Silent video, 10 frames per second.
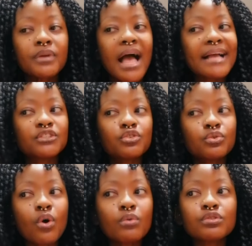and
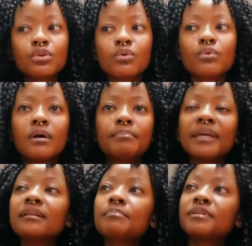to also
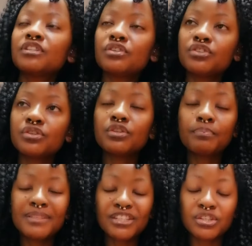be in a position to,
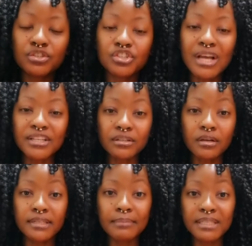position to judge and
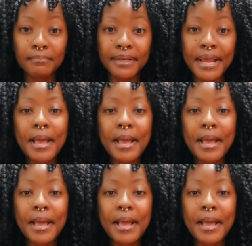condemn somebody,